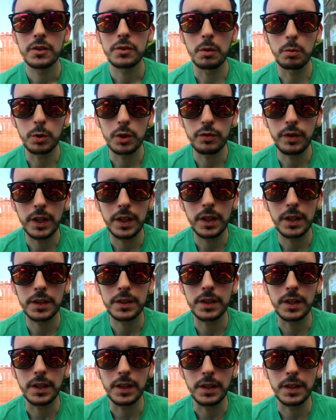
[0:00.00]
So I'm going to rate
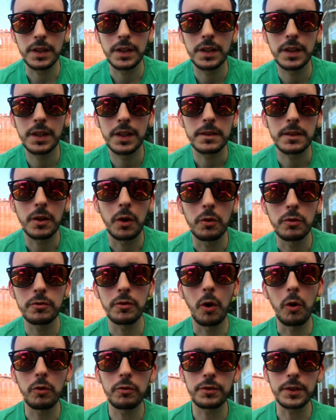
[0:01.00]
this
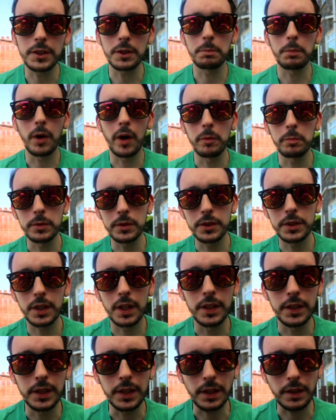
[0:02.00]
all 3 departments
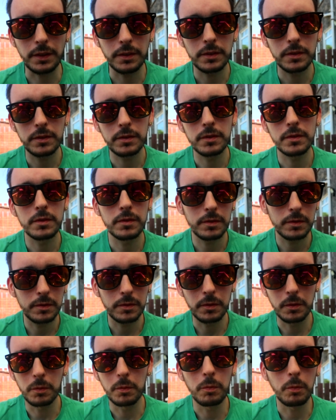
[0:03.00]
into
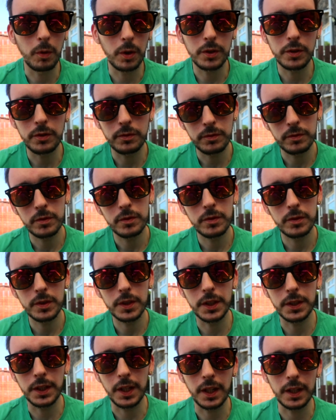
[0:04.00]
1
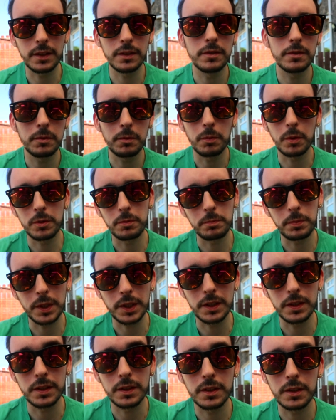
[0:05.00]
to 10, 1
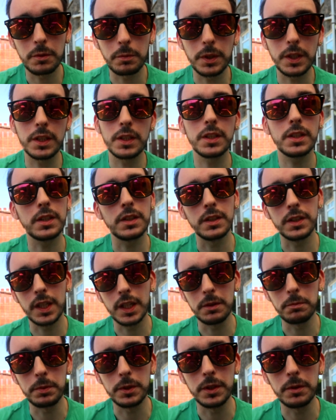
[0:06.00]
being the weakest and
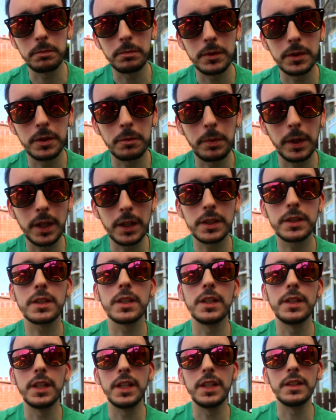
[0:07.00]
10 being the best,
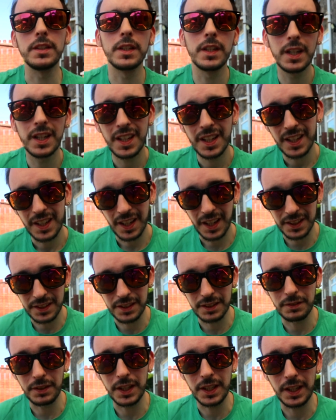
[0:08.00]
and then at
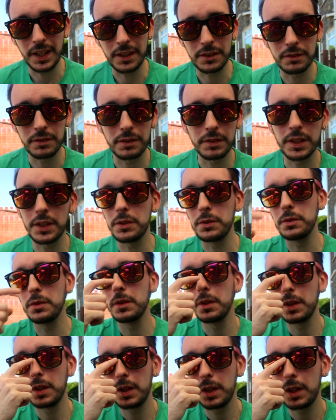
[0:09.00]
the very end of the video
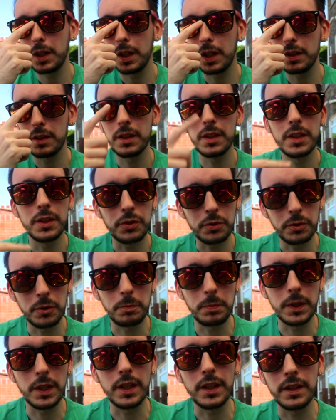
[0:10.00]
it's going
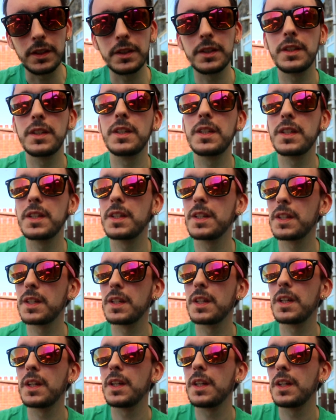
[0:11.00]
to be an
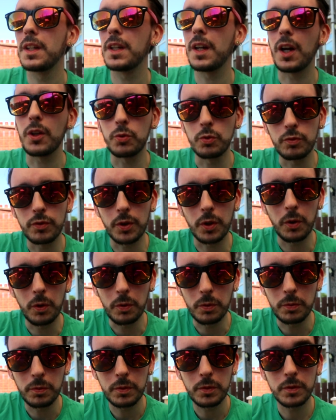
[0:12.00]

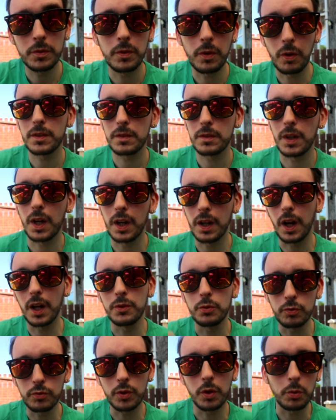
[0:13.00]
overall
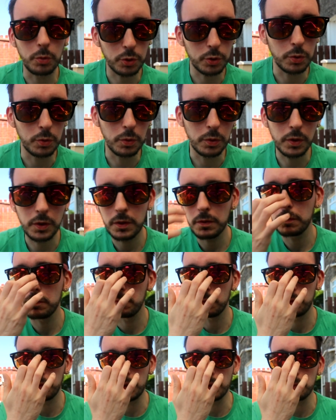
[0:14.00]
score
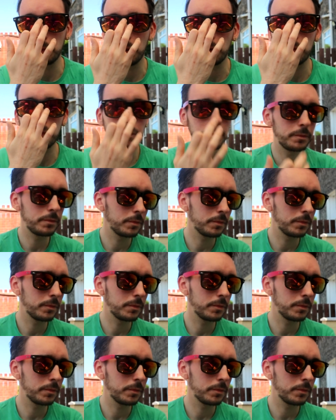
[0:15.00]
between them all.